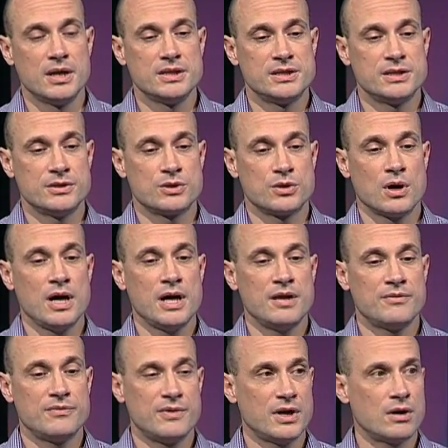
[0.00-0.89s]
to try
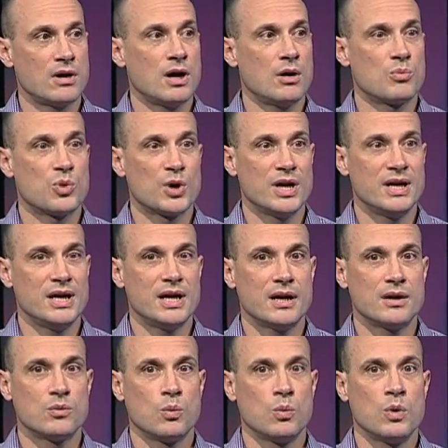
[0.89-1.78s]
and figure out and
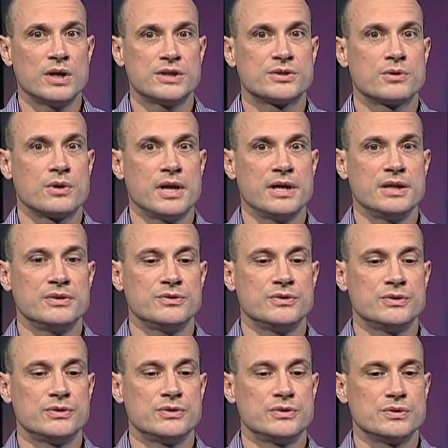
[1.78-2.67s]
predict what
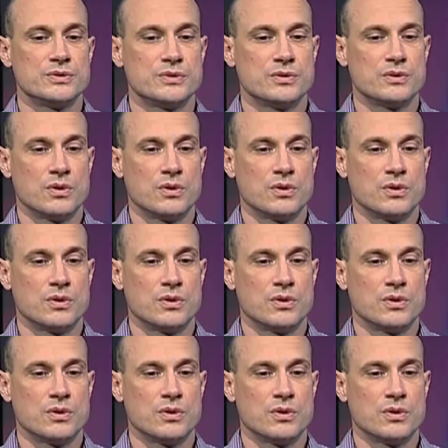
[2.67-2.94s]
strains,